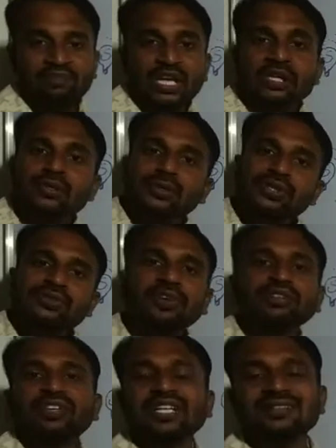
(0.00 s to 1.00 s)
So this one
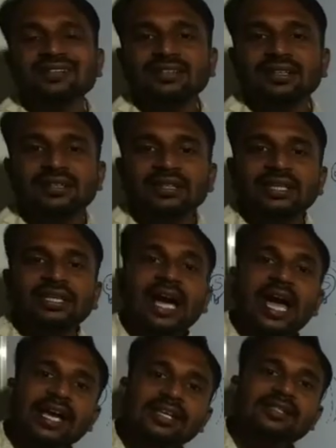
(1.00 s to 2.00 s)
we consider that
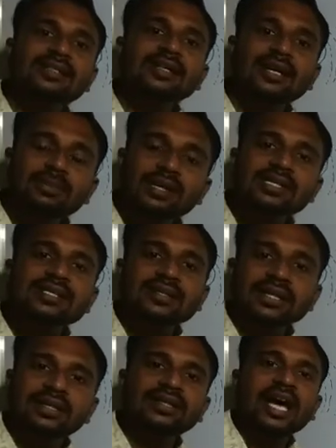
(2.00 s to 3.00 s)
a Young's double
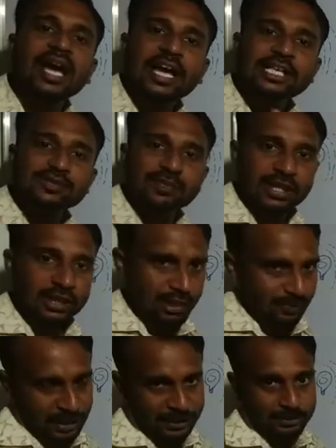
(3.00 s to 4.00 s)
slit
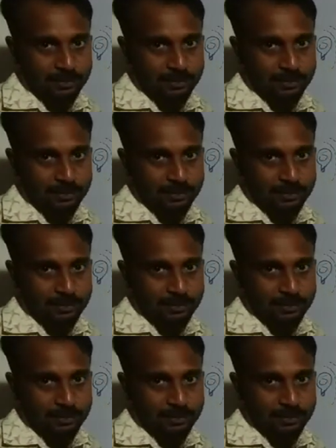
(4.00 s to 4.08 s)
experiment.